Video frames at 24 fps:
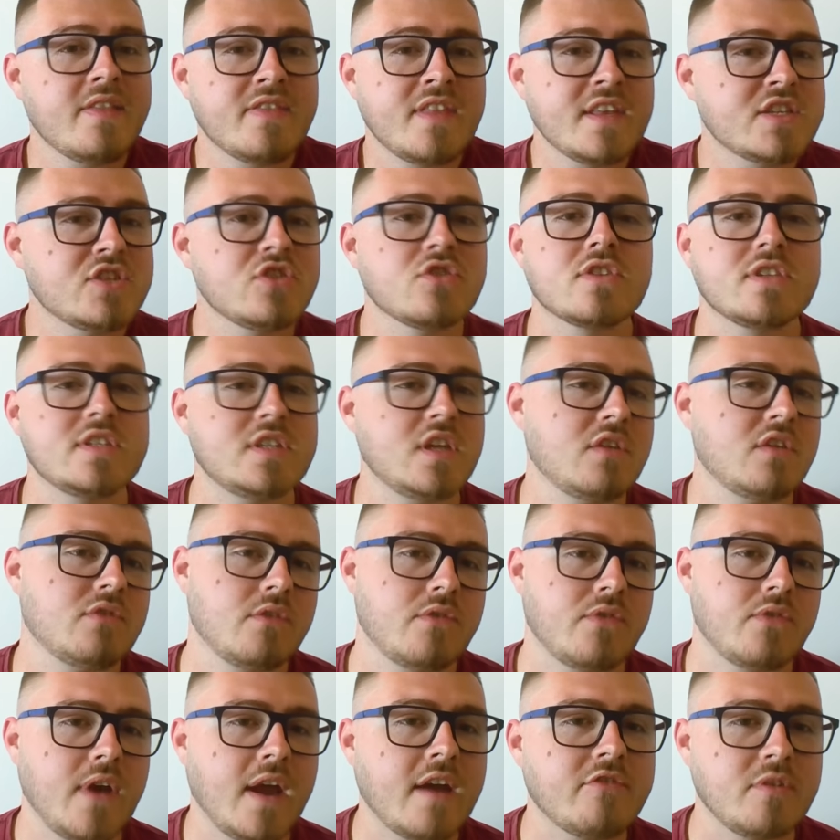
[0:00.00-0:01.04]
This looks different
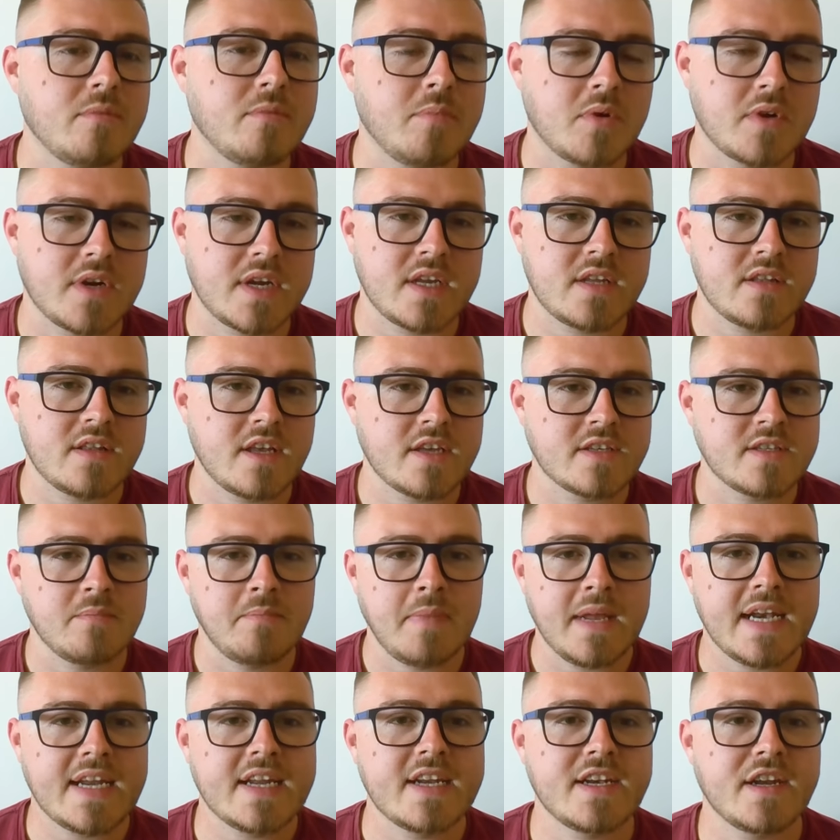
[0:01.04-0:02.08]
for everybody. There's a
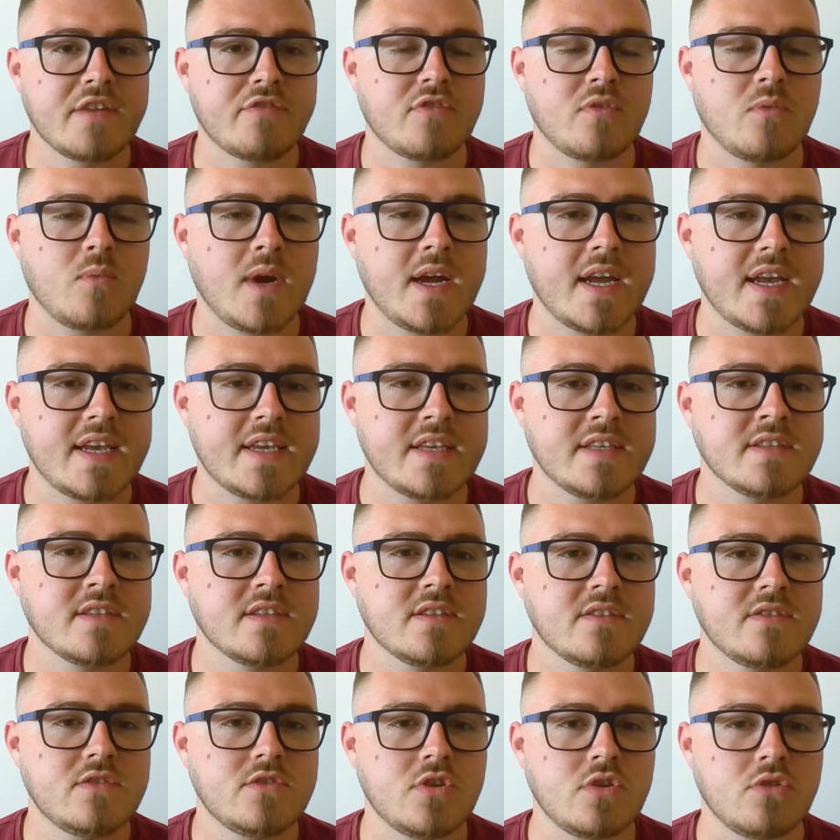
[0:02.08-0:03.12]
million different ways
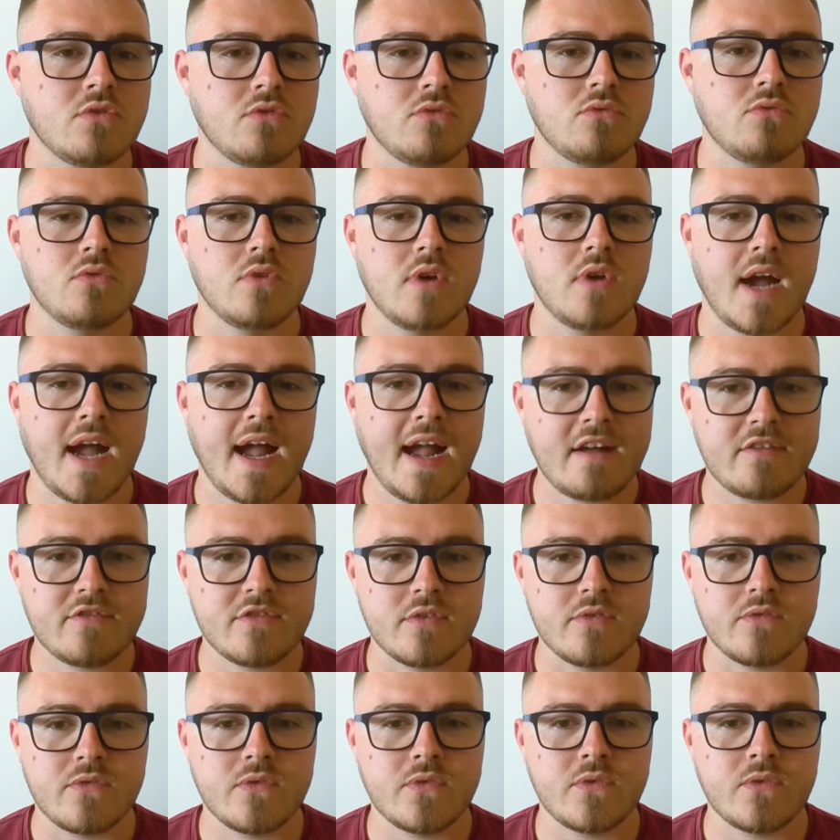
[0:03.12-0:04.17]
to have
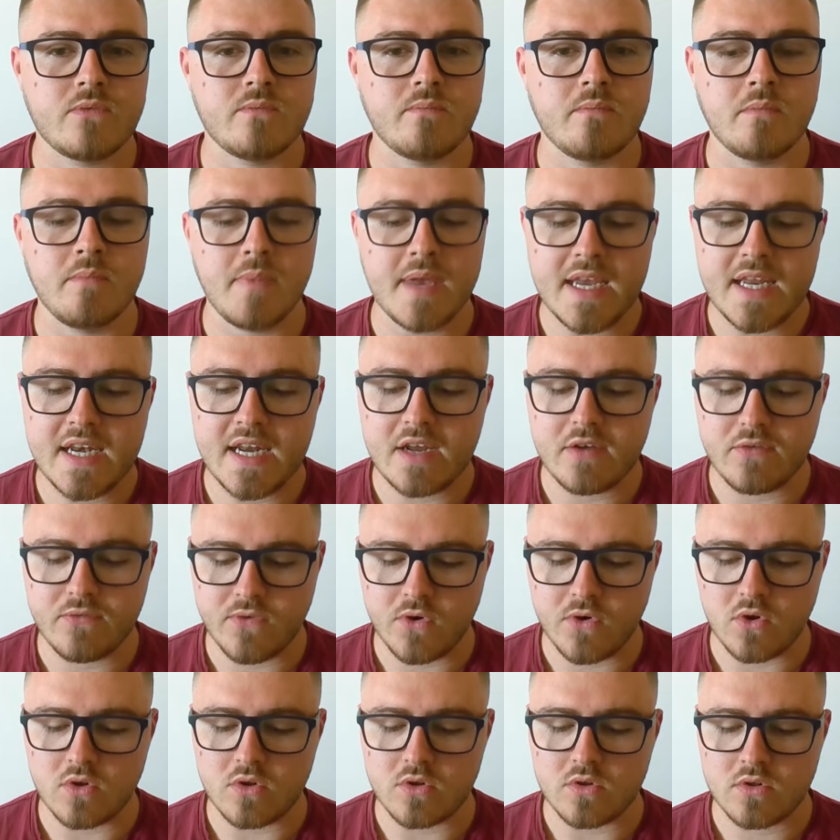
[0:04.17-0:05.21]
a
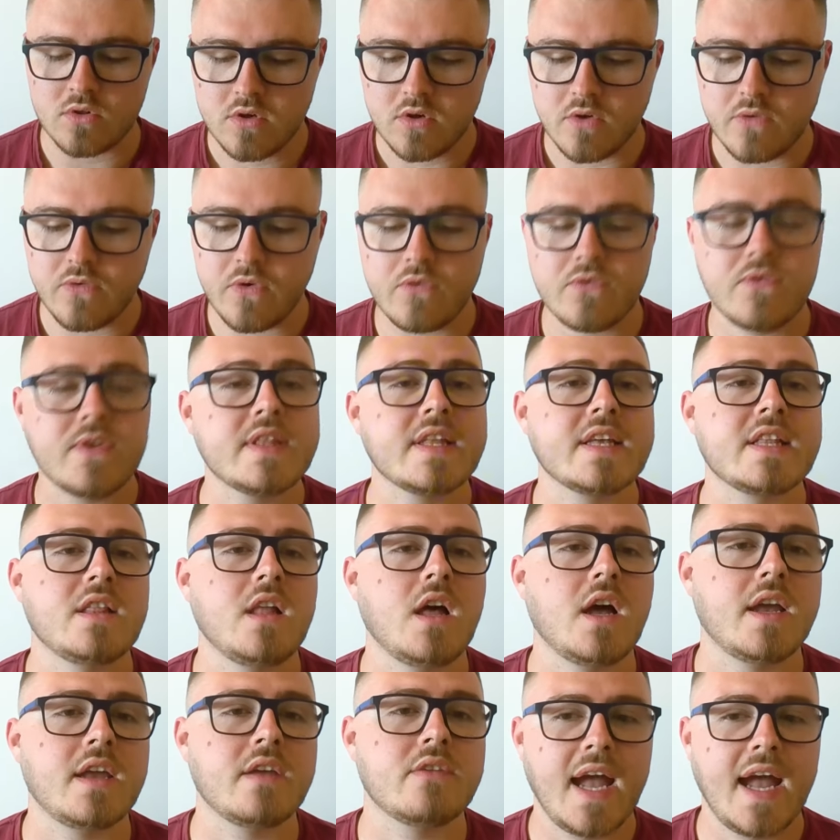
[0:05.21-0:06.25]
meaningful or fulfilling
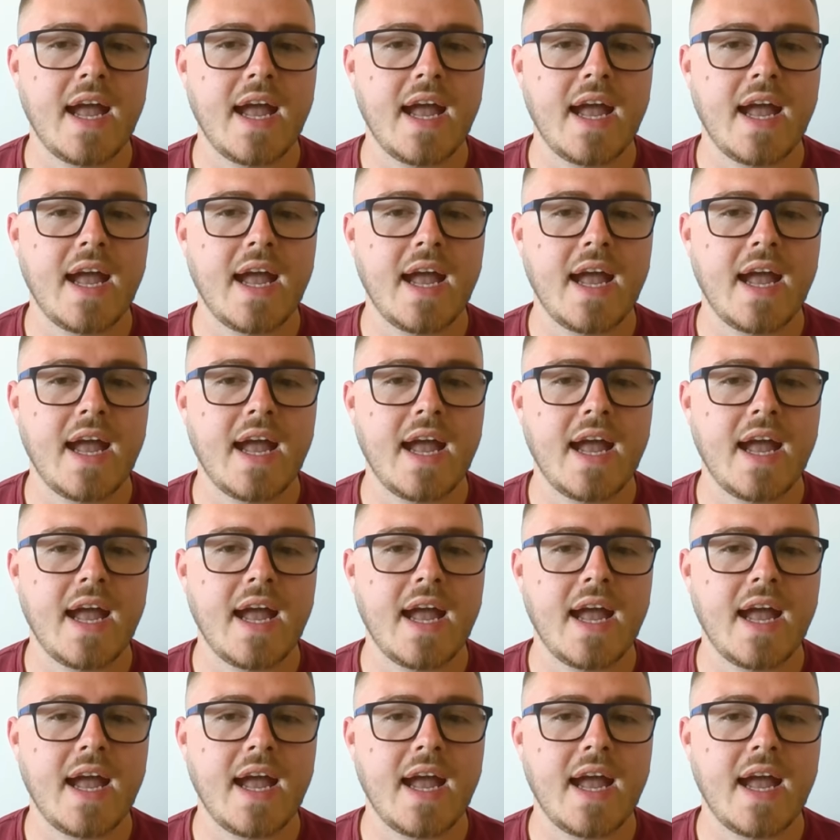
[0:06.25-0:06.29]
life.